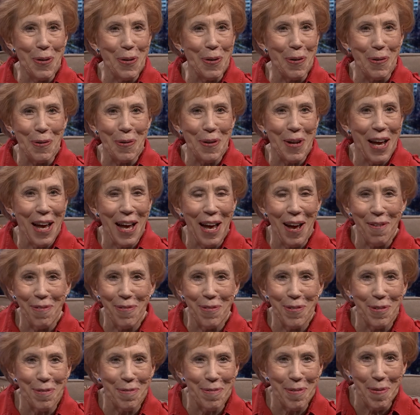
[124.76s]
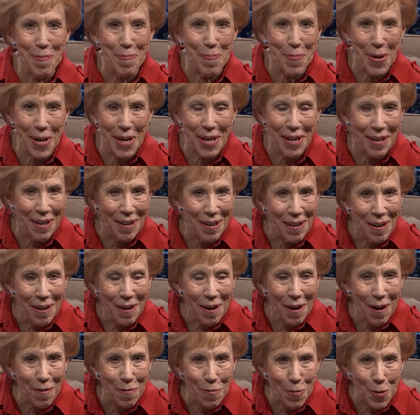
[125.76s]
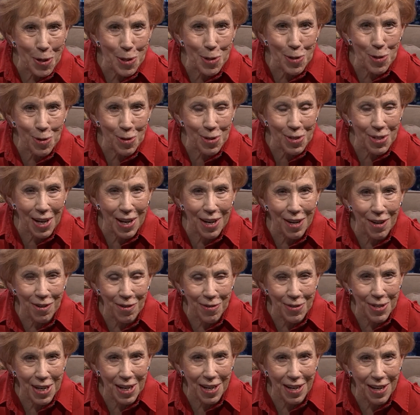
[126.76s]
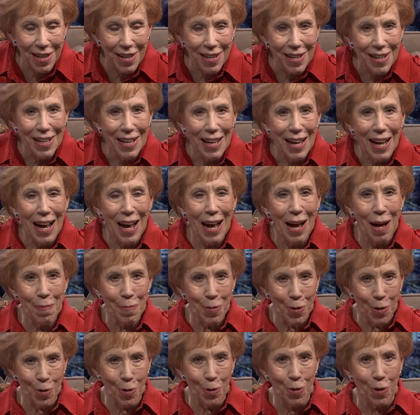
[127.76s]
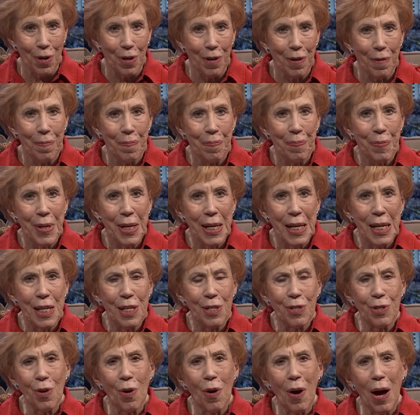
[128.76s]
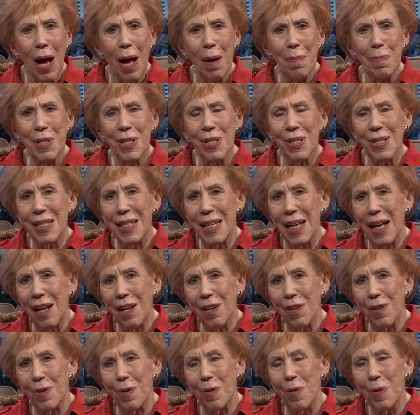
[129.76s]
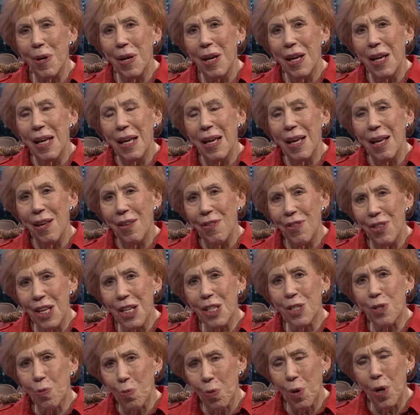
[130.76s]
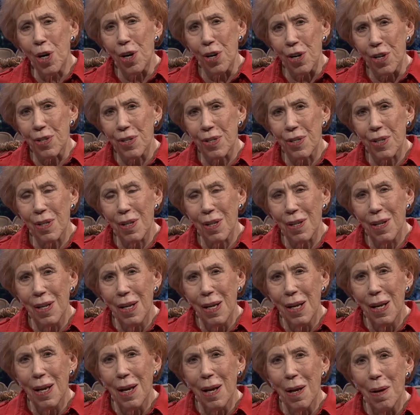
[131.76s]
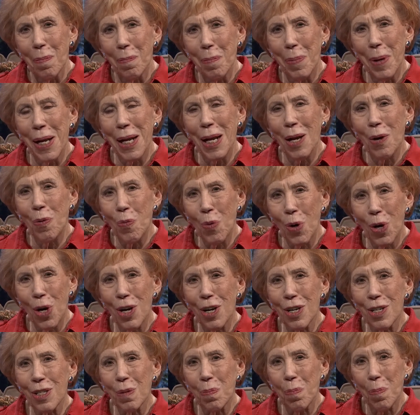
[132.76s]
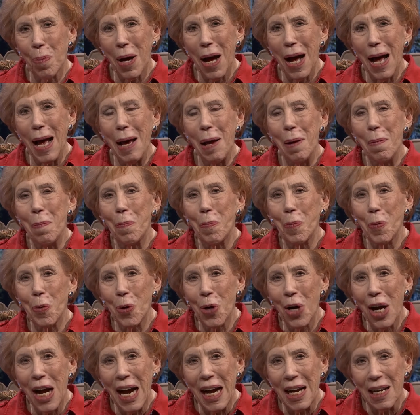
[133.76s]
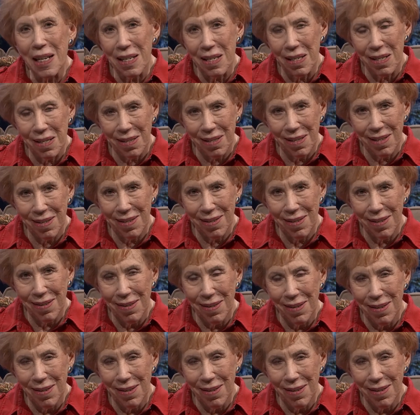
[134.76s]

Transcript: you don't have to repent of what you said or did. I'm cool. So I'm just telling you, this works, but it works by practice.